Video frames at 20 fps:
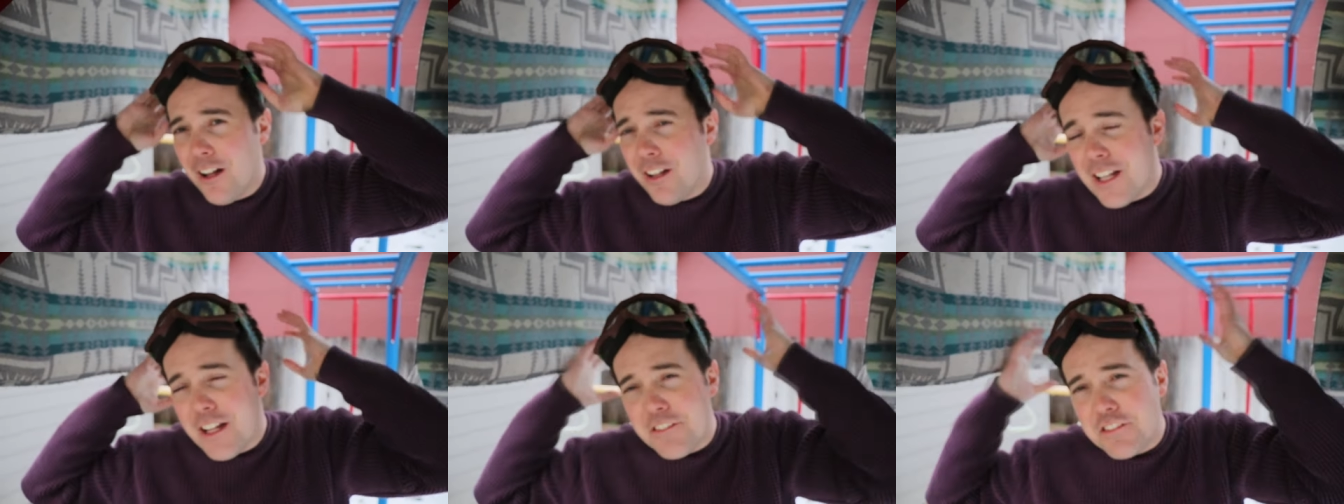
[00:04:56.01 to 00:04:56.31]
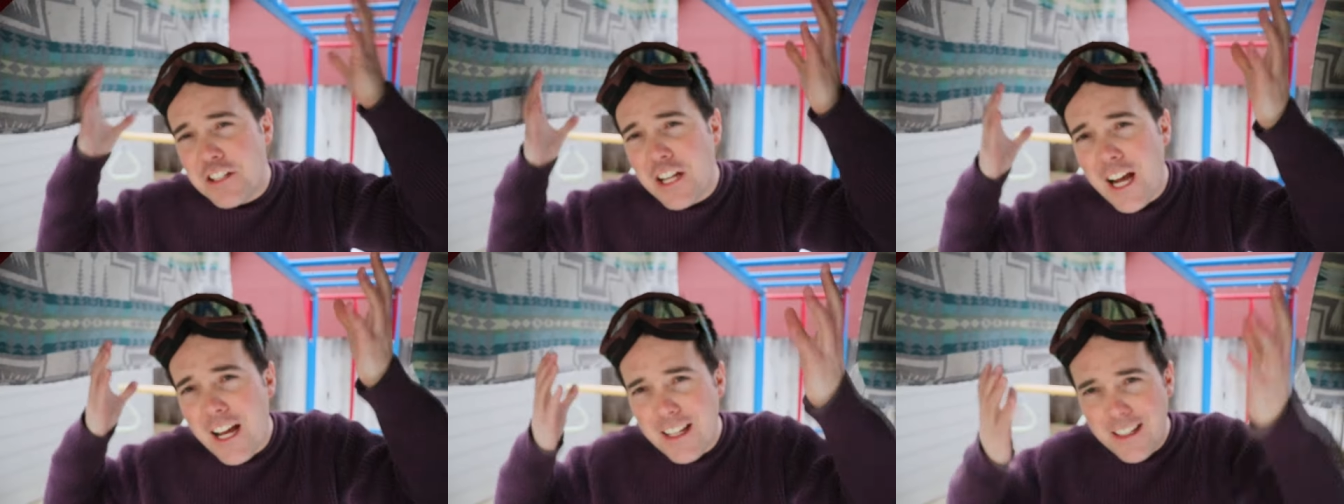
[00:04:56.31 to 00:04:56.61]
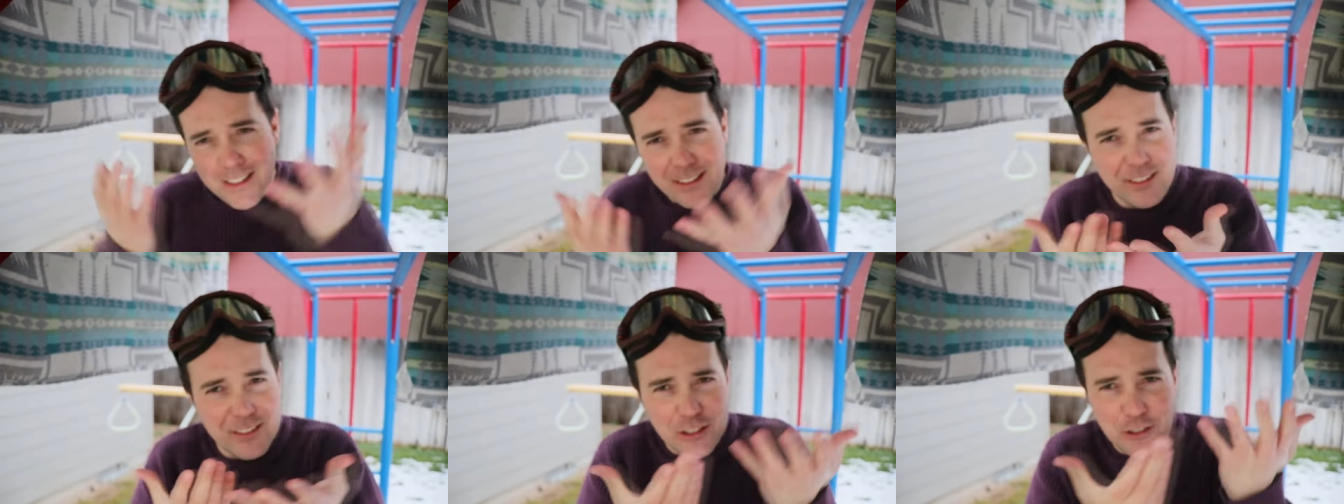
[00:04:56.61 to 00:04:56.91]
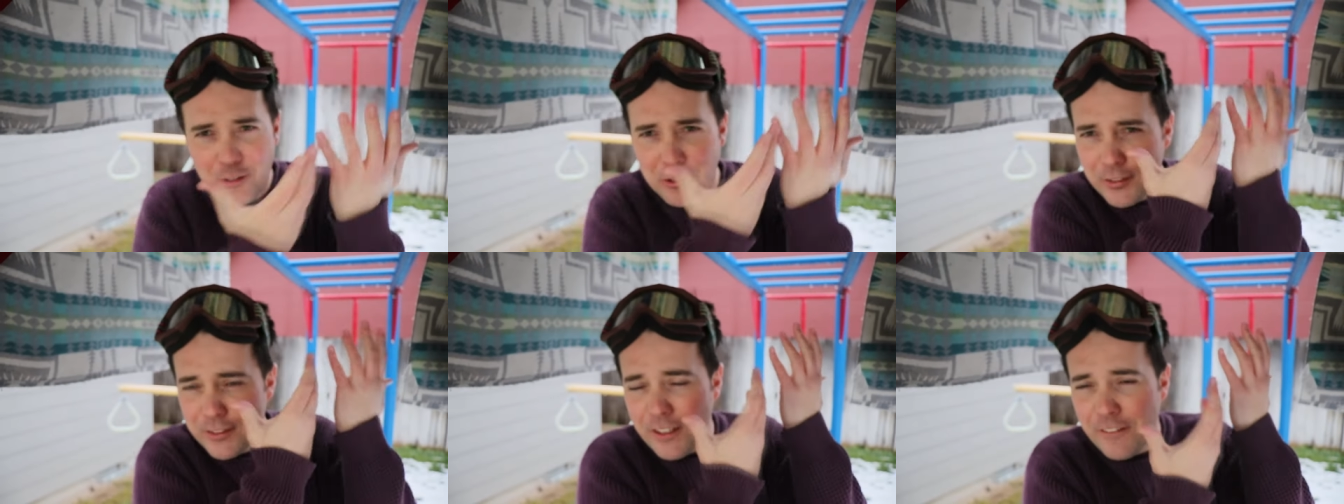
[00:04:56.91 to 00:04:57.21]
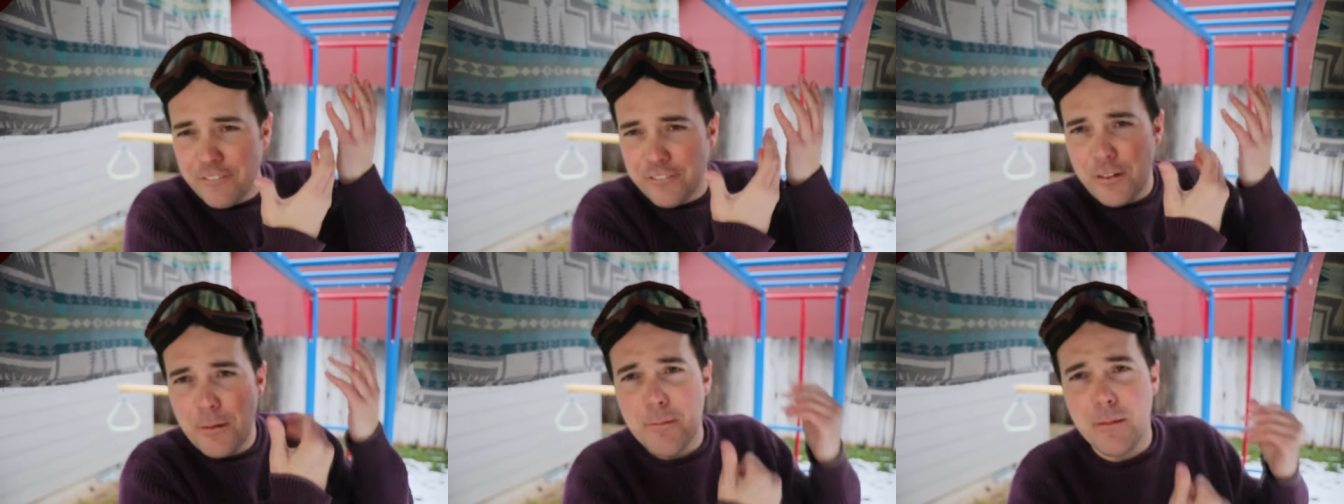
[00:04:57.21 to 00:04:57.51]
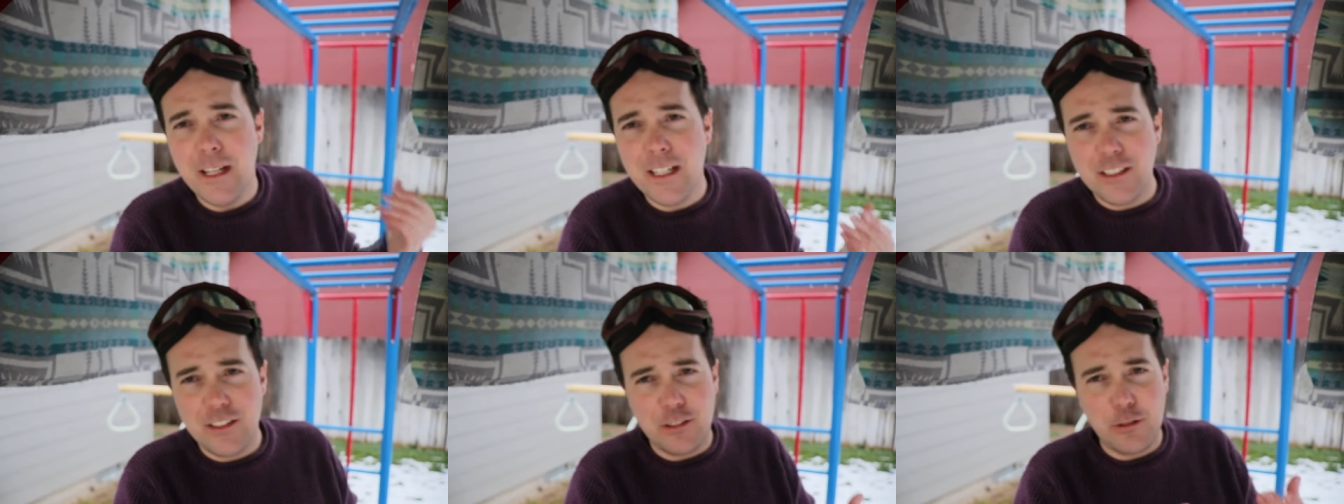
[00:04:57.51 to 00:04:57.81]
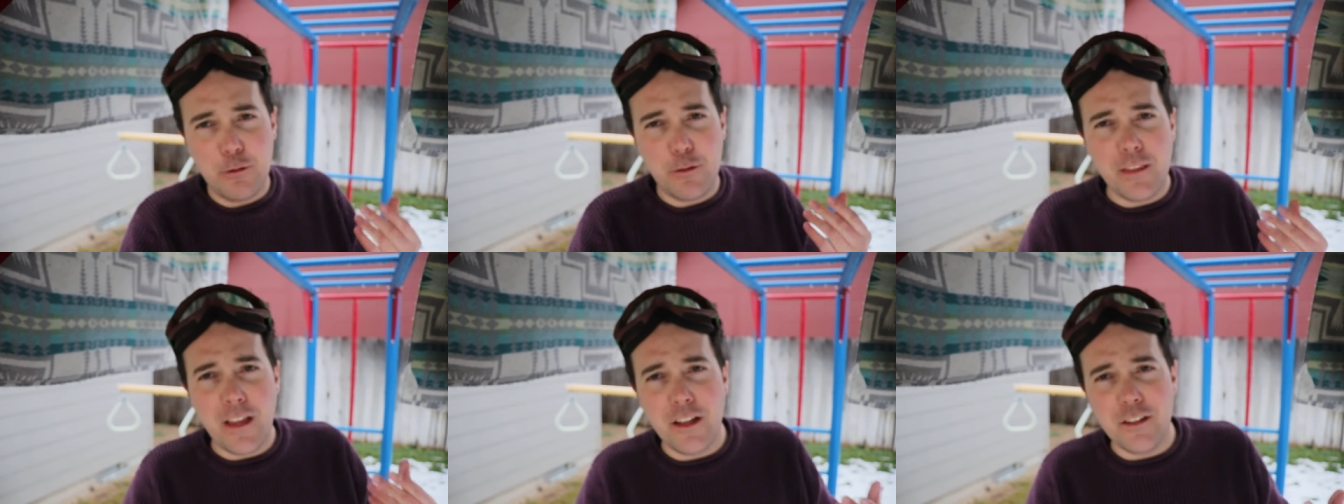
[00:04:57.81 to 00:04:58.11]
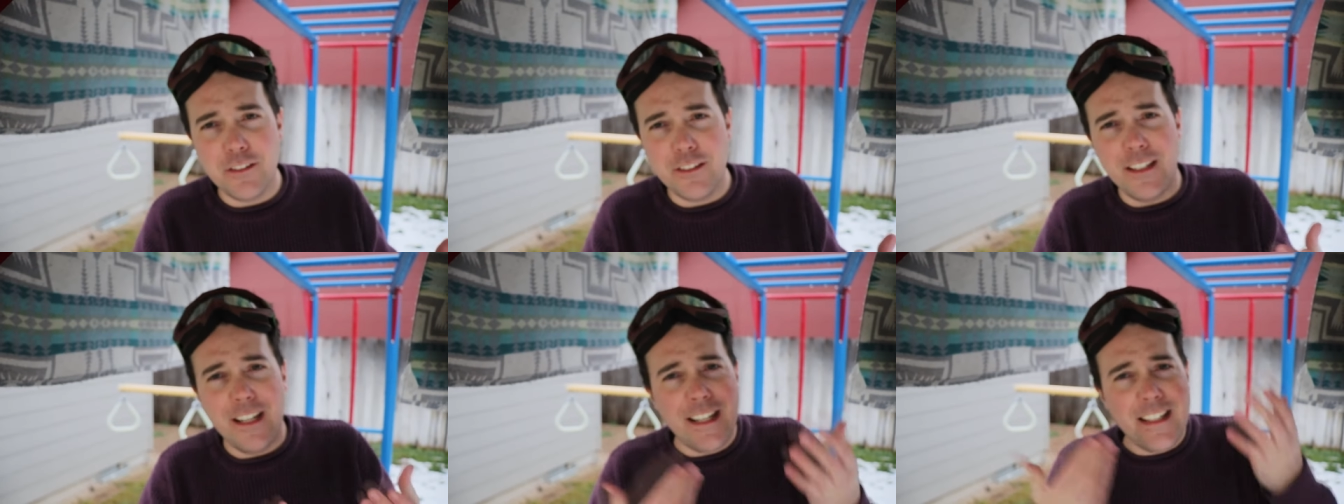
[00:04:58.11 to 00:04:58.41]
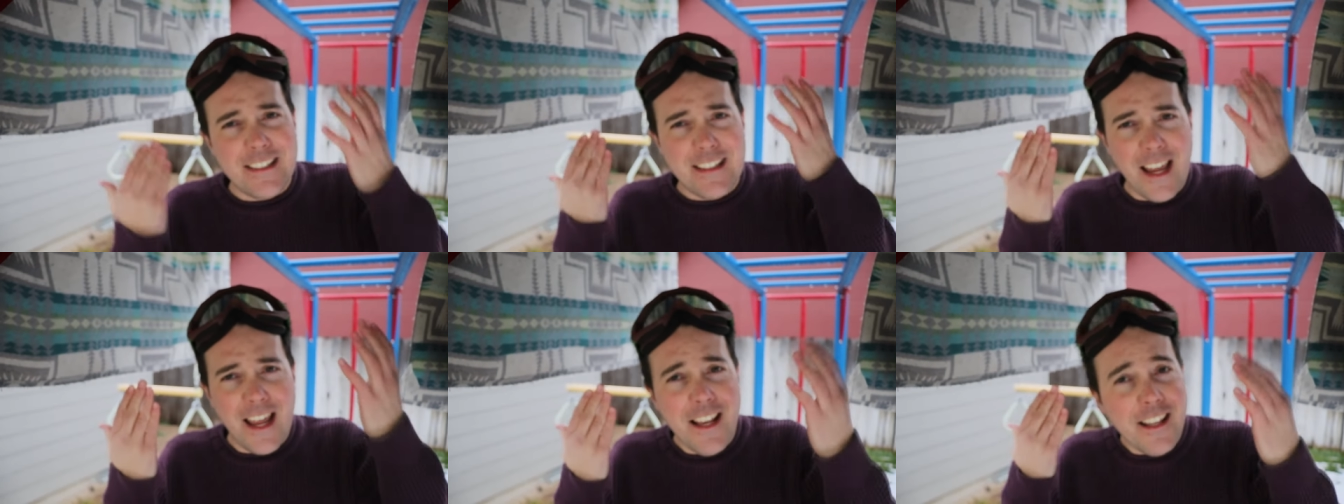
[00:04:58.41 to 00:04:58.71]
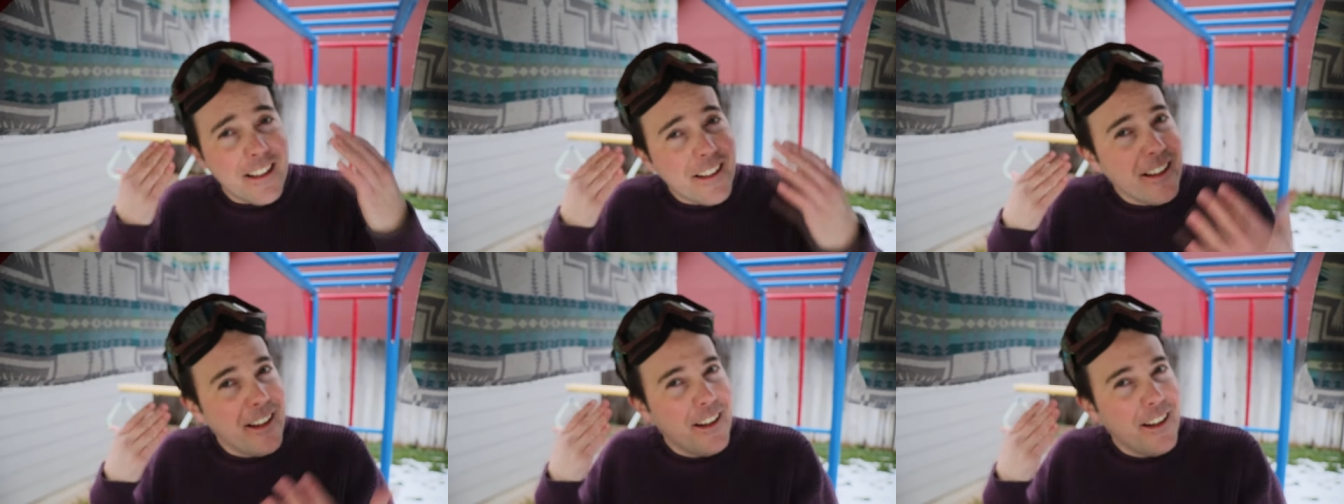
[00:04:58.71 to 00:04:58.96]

All I've got is your stuff from like 2010,